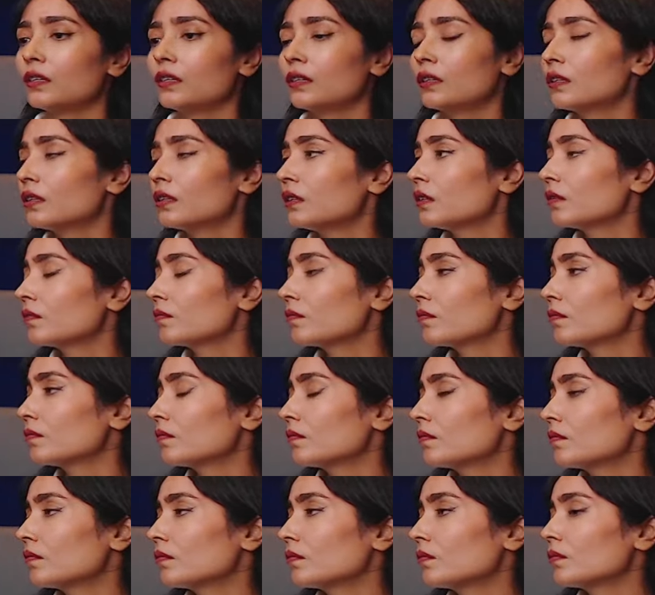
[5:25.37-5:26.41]

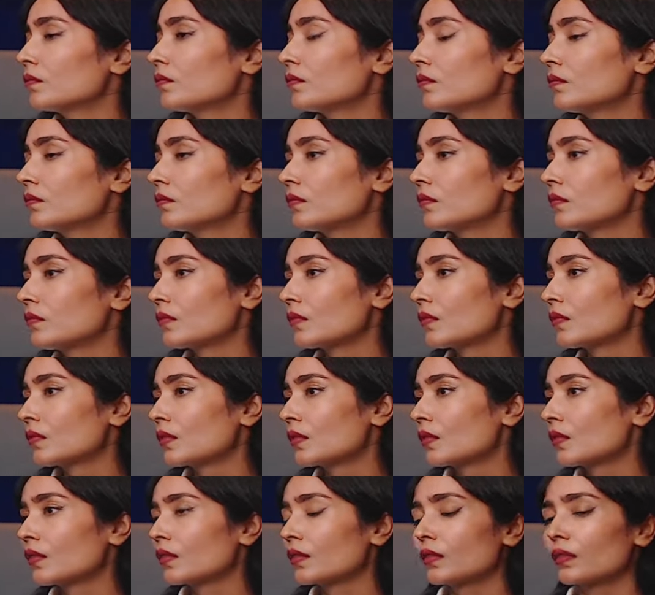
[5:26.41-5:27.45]

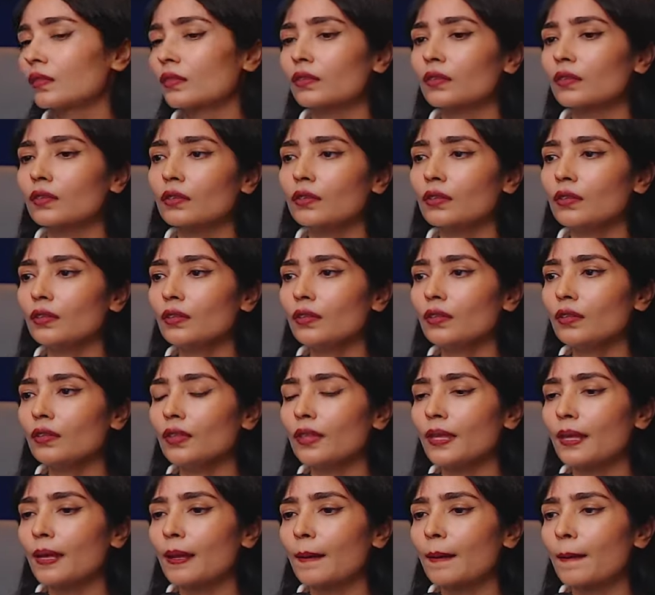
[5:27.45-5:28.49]

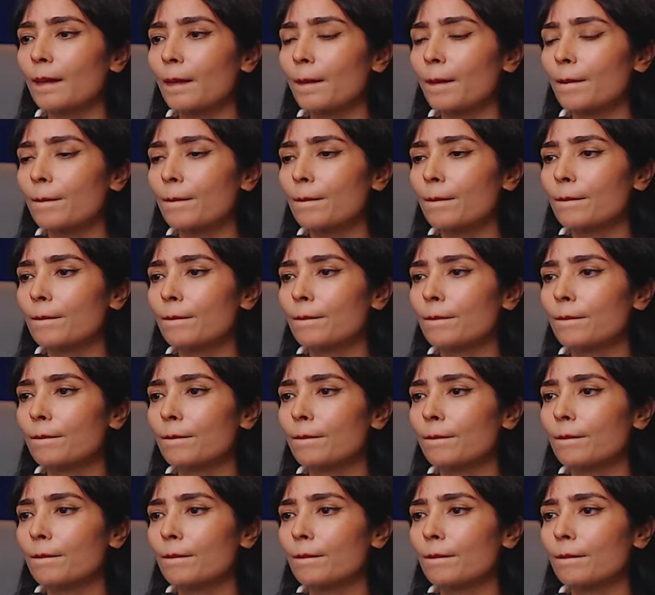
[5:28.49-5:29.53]

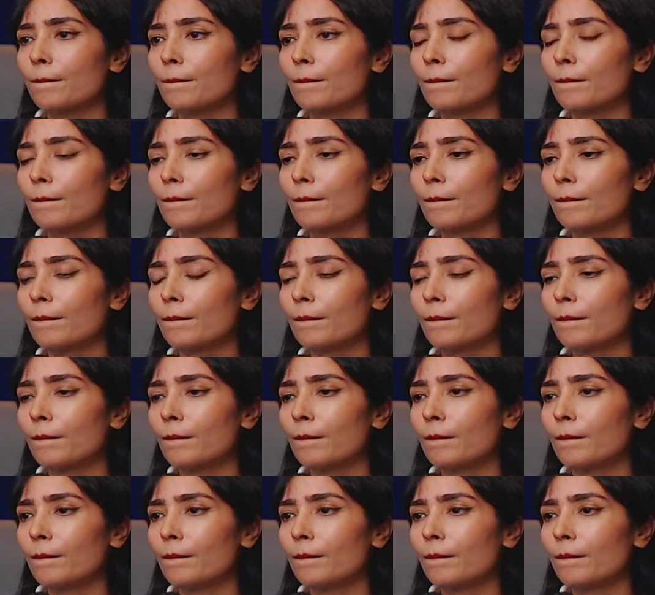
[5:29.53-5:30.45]
(not speaking)